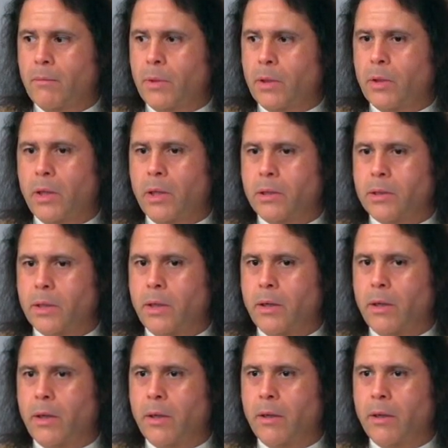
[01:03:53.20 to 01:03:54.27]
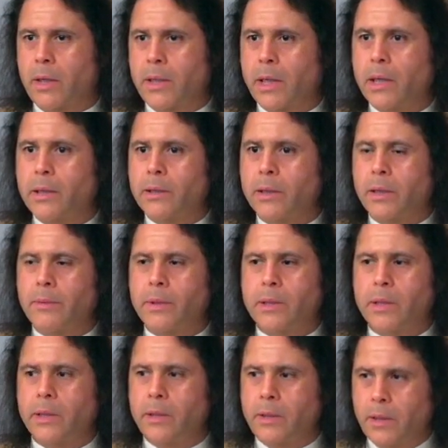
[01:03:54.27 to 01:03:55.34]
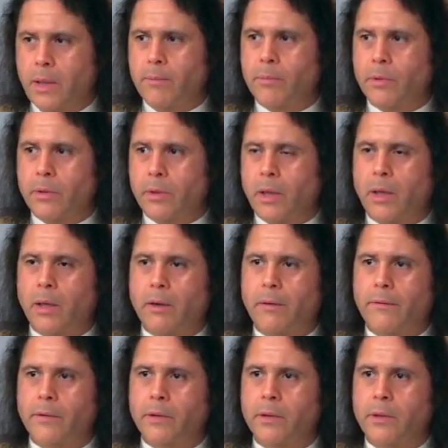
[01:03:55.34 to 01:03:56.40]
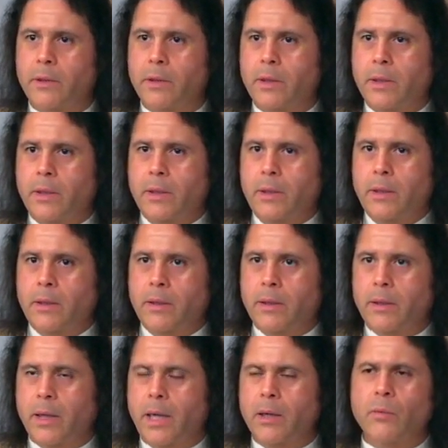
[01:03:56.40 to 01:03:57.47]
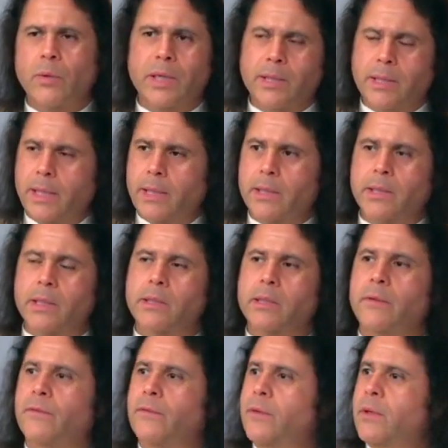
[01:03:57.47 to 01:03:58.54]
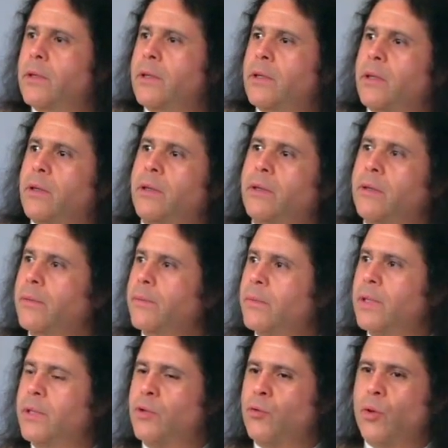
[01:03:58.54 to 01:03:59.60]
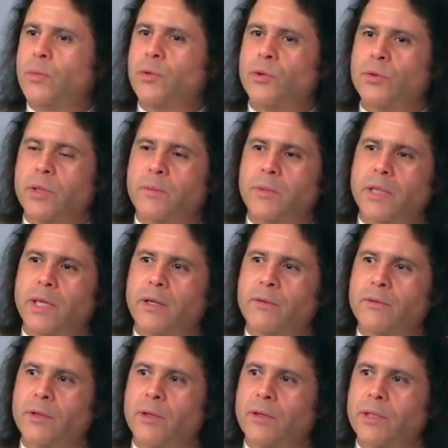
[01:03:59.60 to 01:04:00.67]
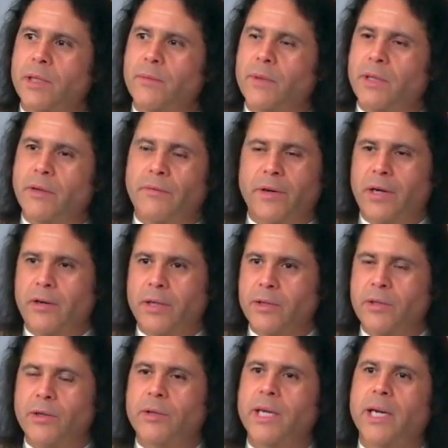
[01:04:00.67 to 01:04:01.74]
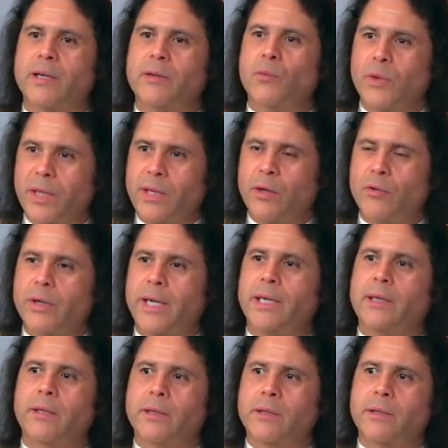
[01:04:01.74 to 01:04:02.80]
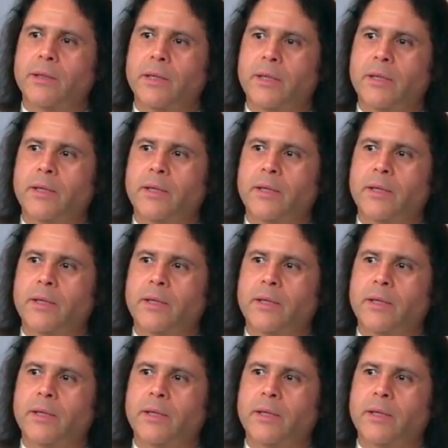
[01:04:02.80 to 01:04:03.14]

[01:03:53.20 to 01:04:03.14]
Because there are an unlimited number of, I don't want to say this as if the scriptures themselves are something nefarious. They're not. We create these.